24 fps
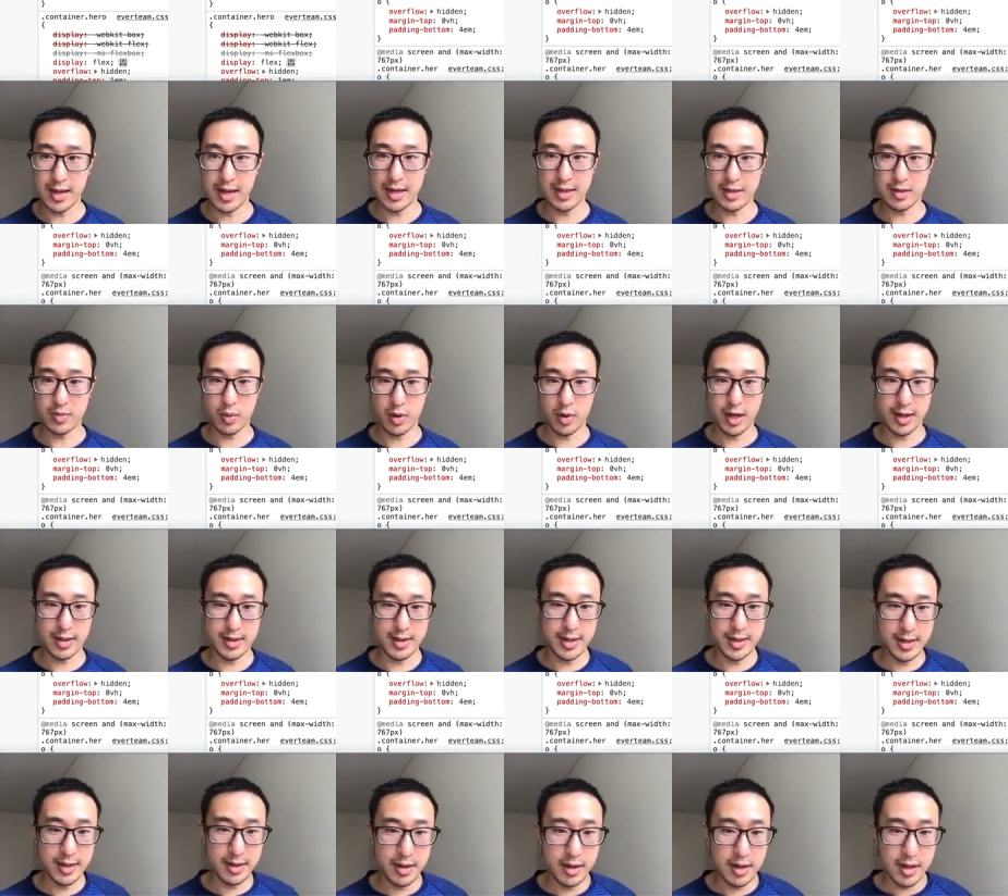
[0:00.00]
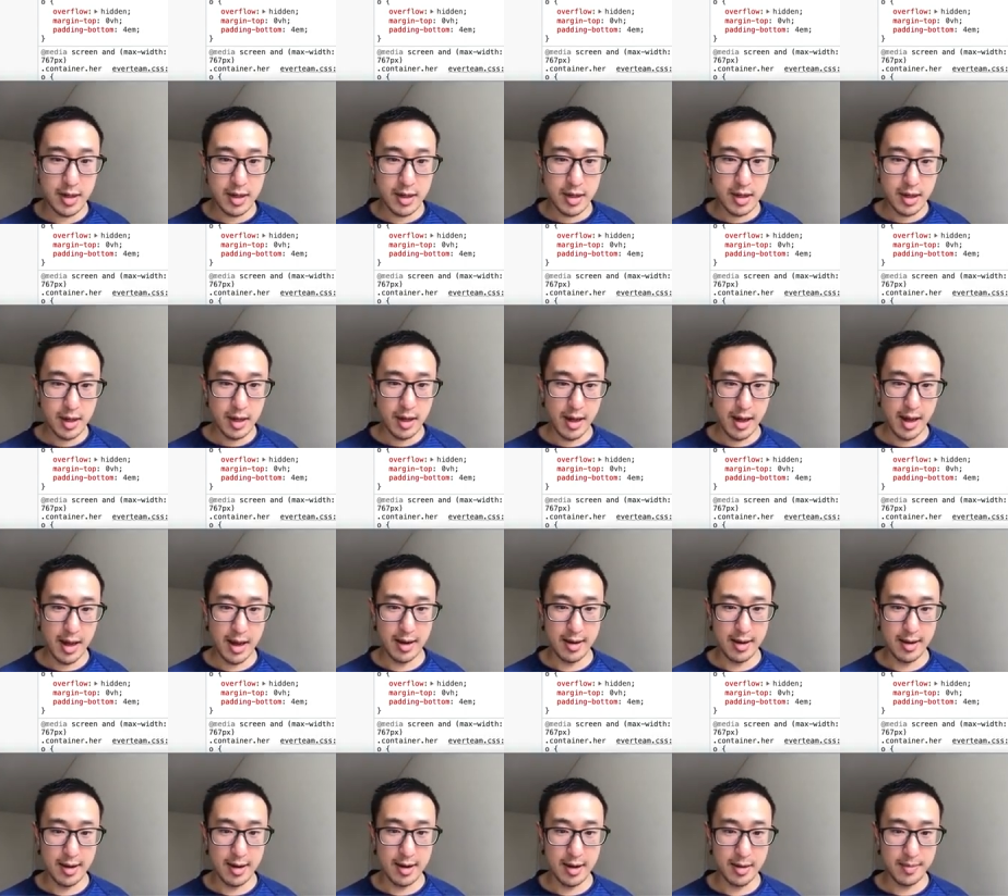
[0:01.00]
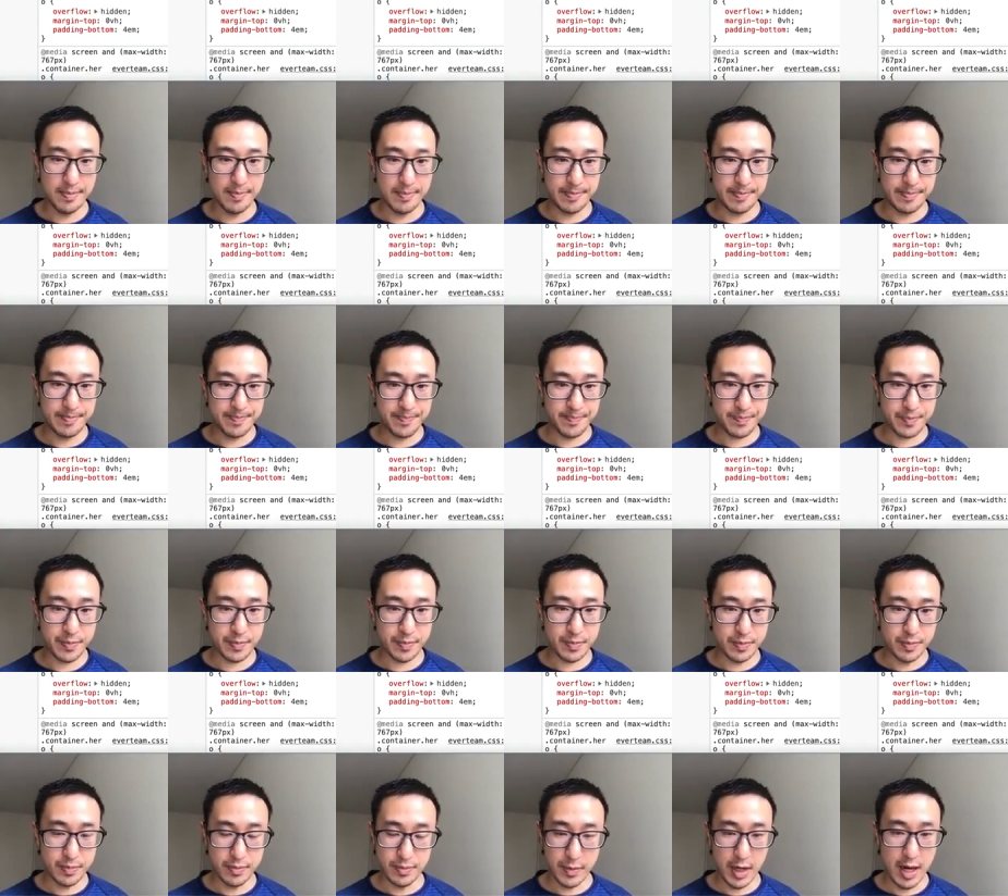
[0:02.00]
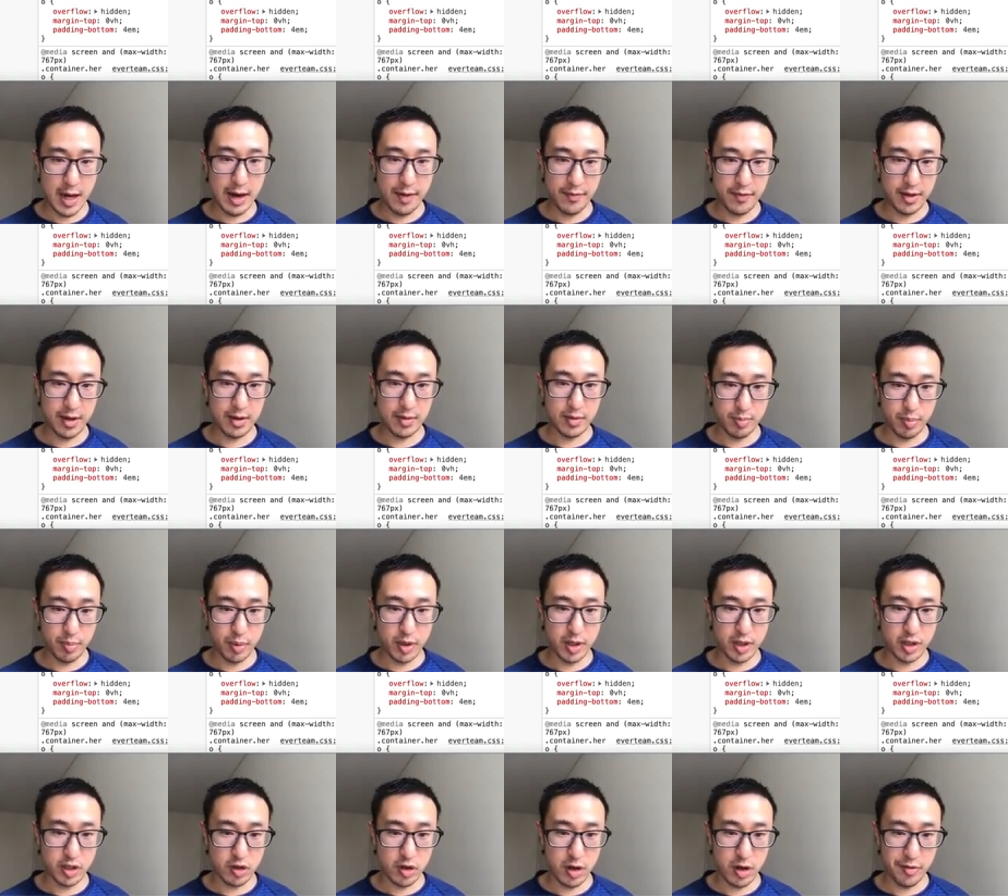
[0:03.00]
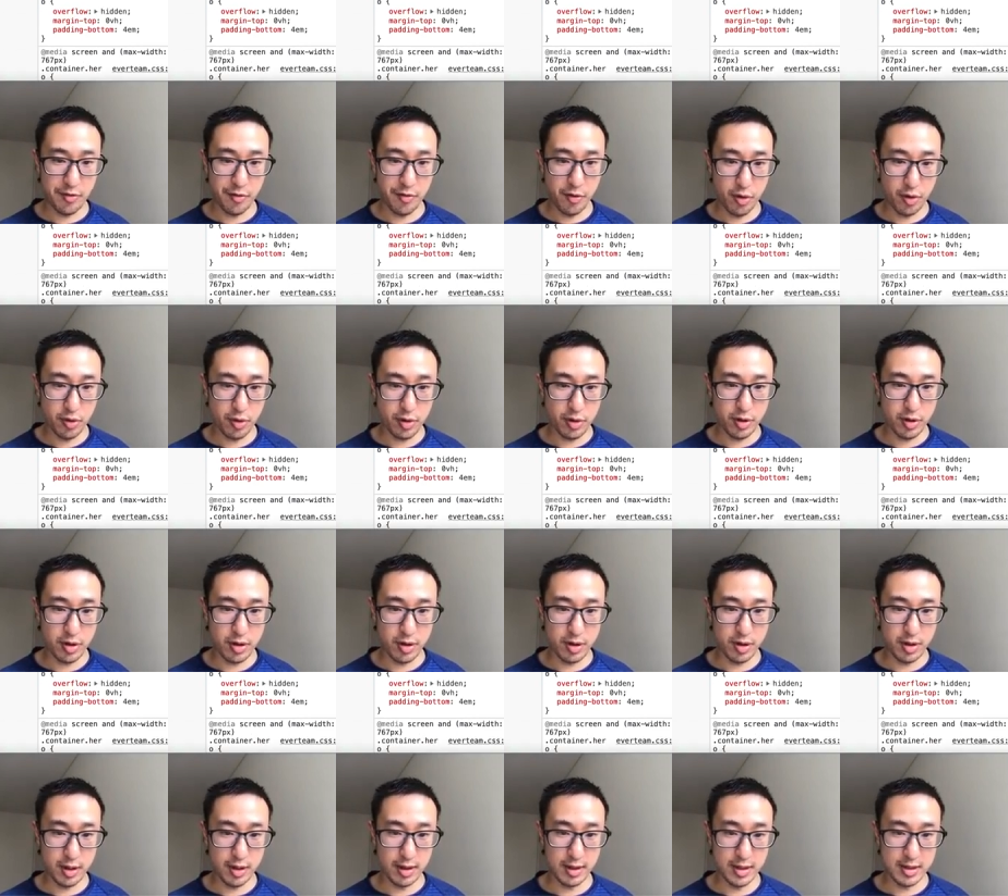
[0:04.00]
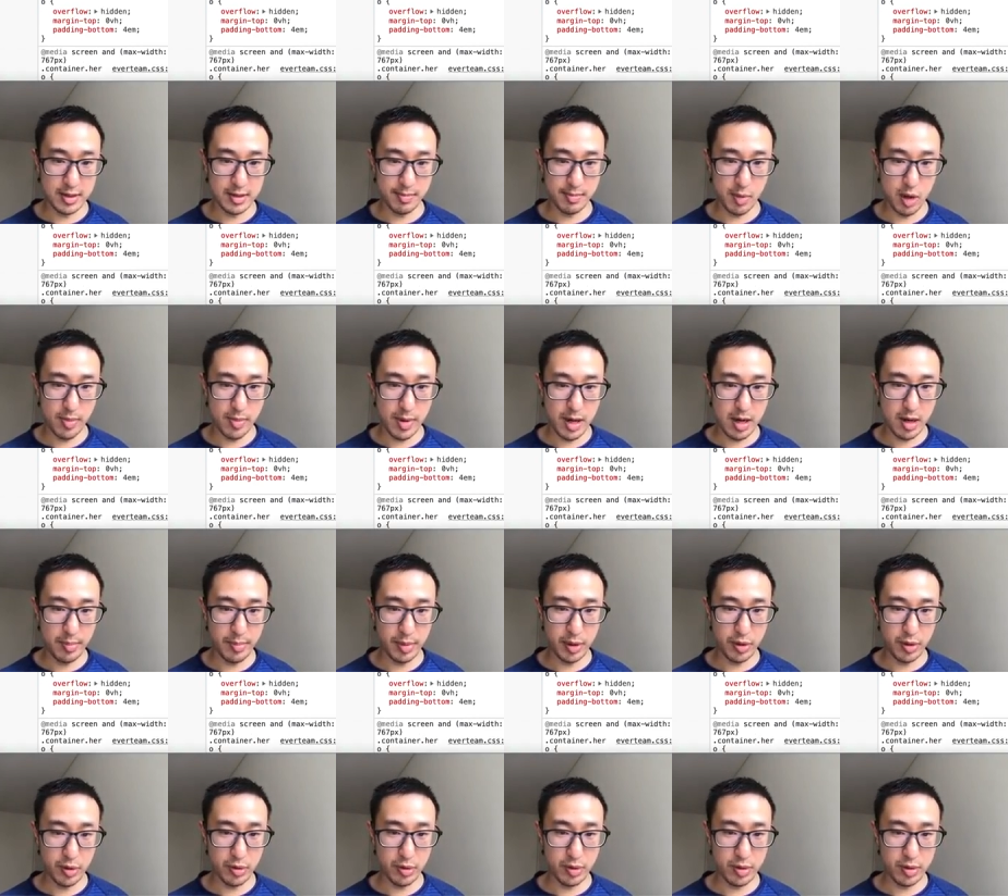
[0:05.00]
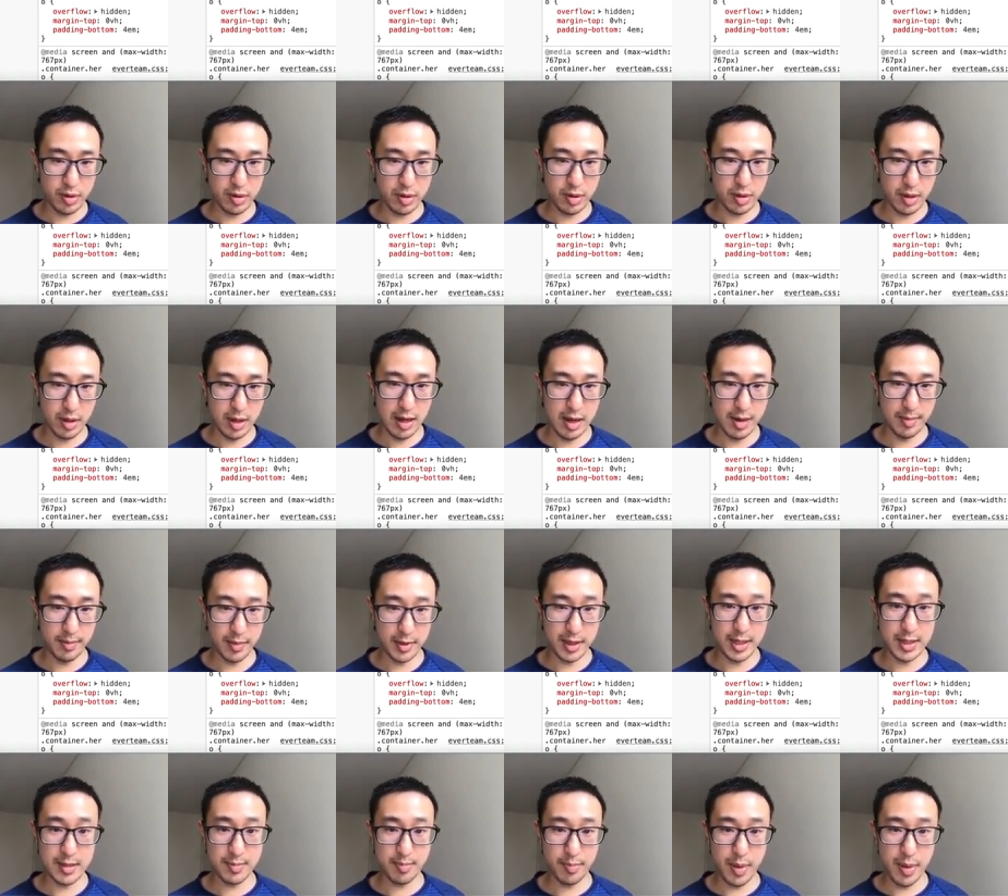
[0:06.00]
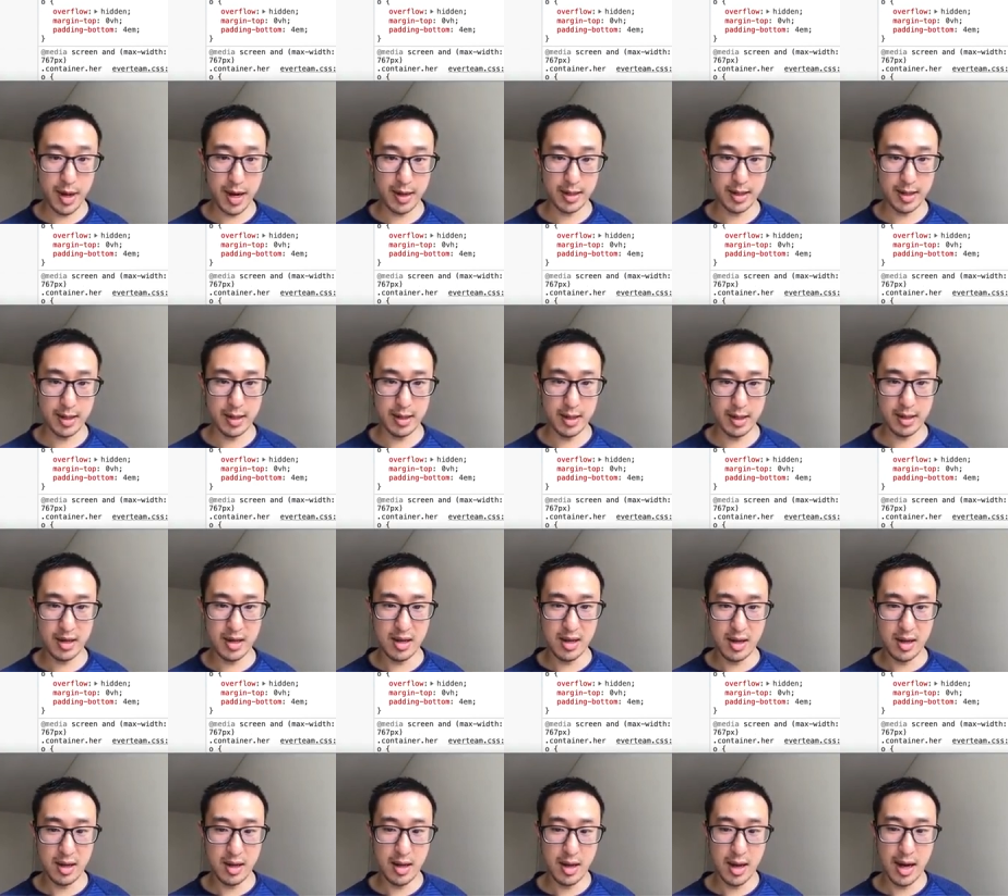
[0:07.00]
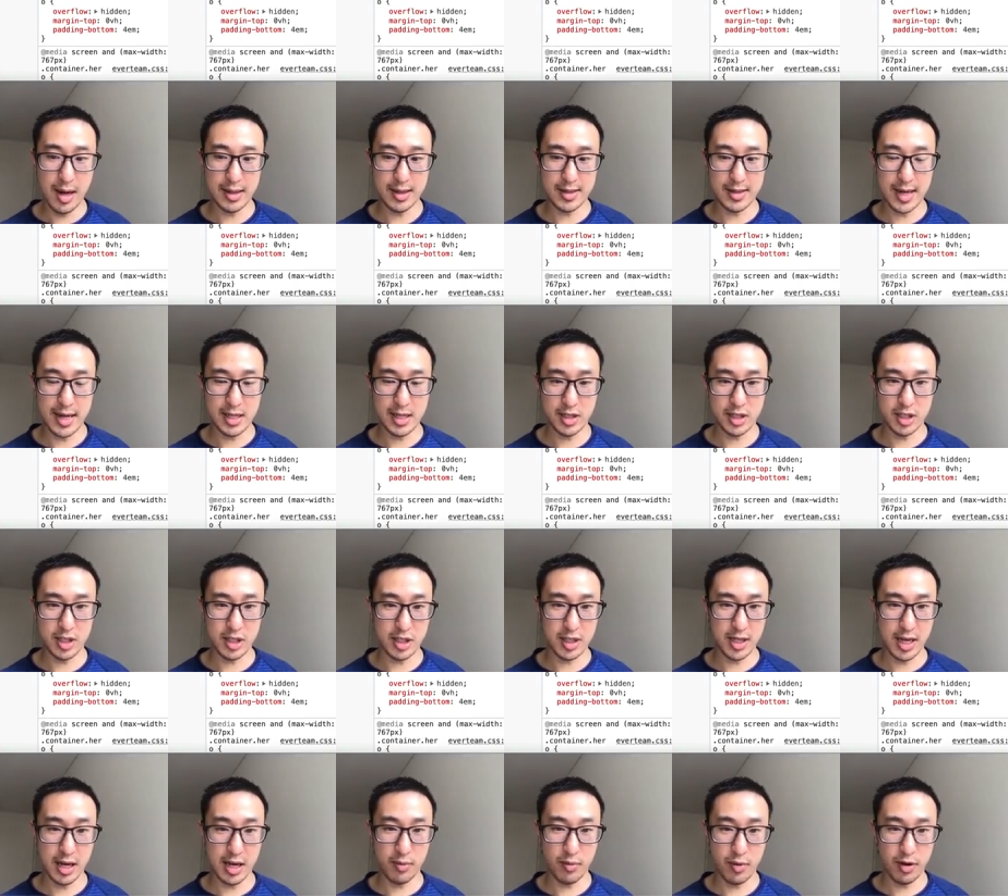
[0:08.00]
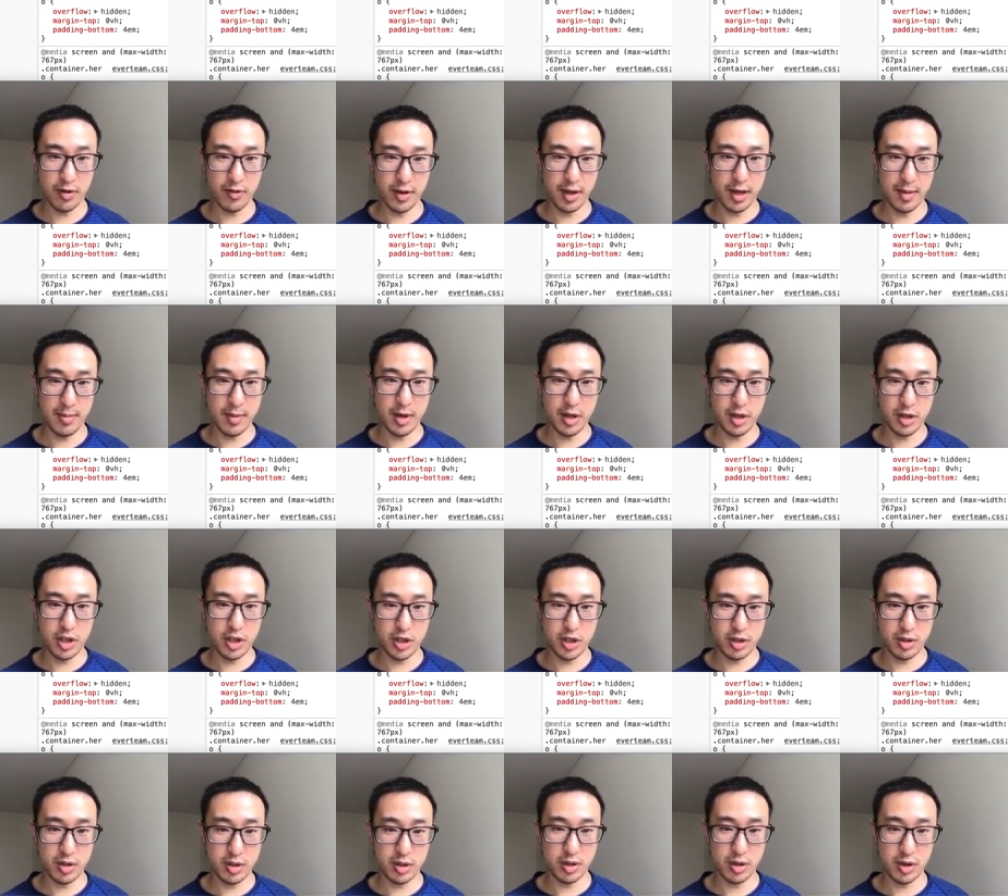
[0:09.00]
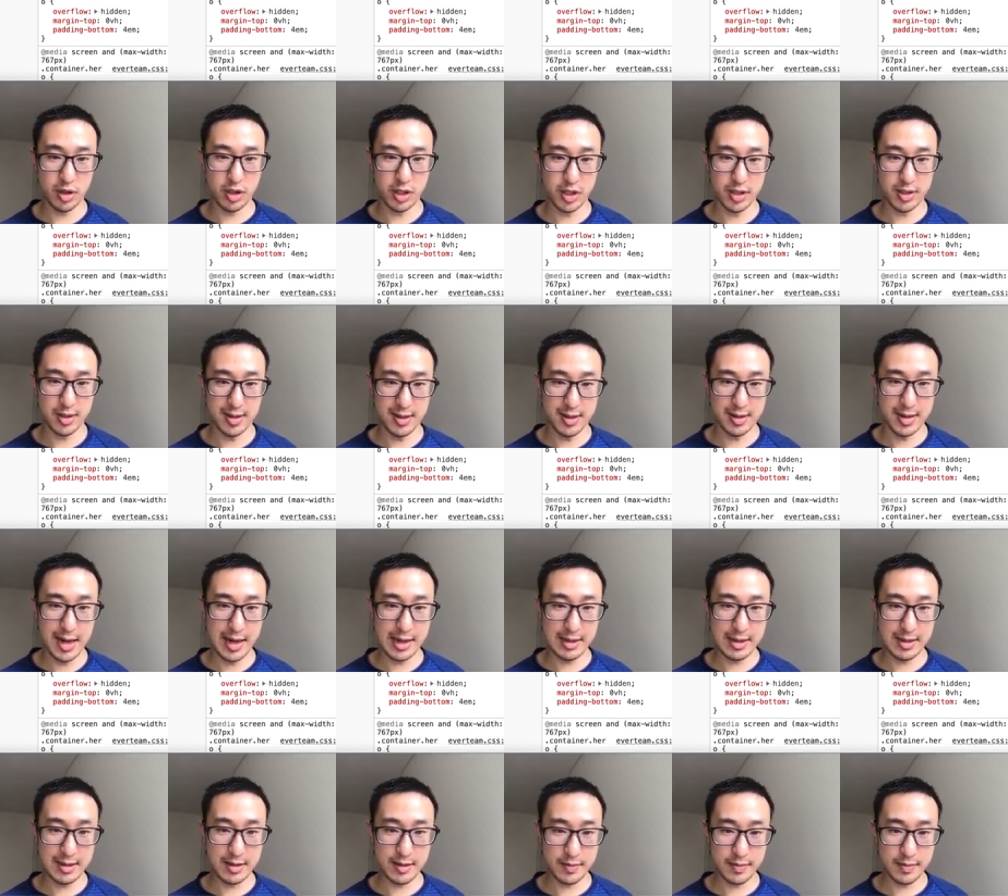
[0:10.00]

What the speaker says: is what I did, and yeah, everything was pretty straightforward in this mobile build. This part here, I decided to just get rid of the image, so it's just text.